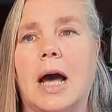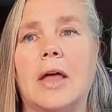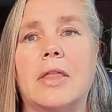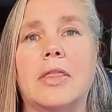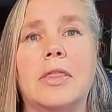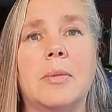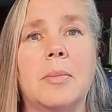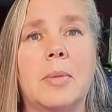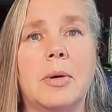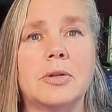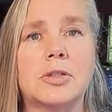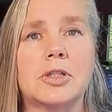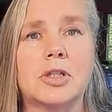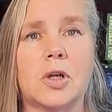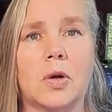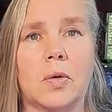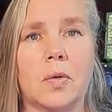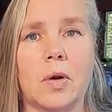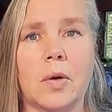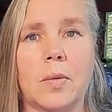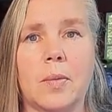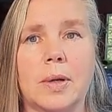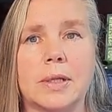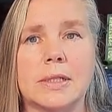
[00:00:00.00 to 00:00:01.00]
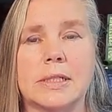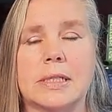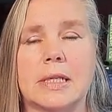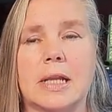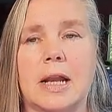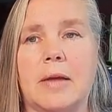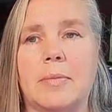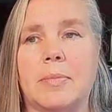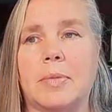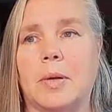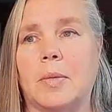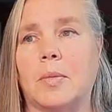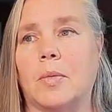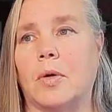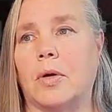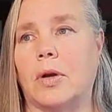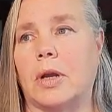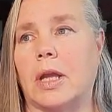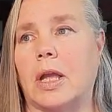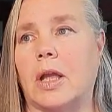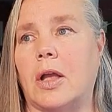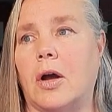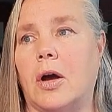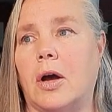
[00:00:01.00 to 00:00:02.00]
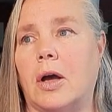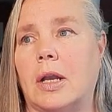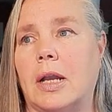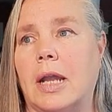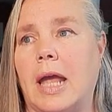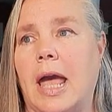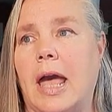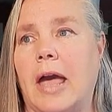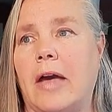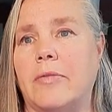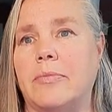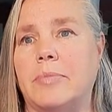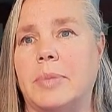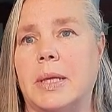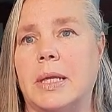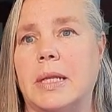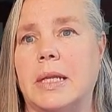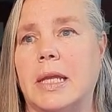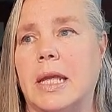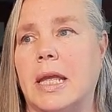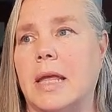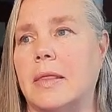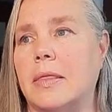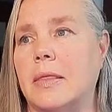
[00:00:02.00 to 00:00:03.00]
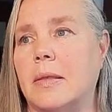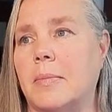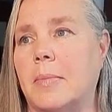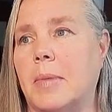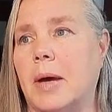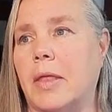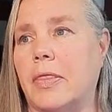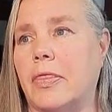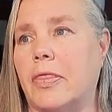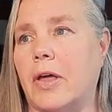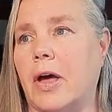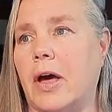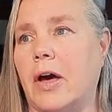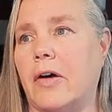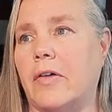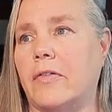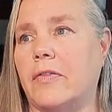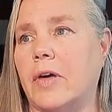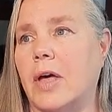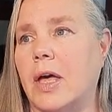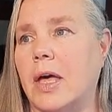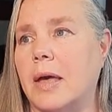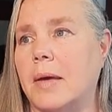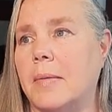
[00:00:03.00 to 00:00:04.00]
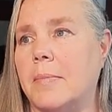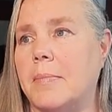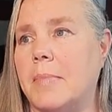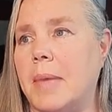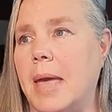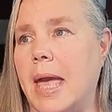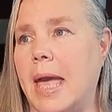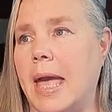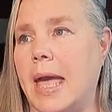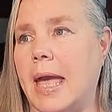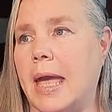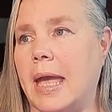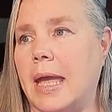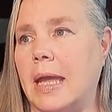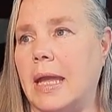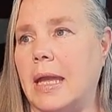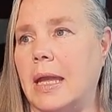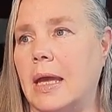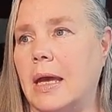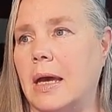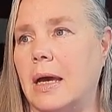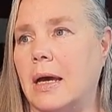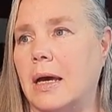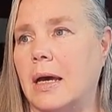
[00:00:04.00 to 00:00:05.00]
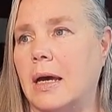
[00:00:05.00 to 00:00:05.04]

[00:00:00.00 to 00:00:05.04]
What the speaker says: The most current ones that I've been working on have been in the month of May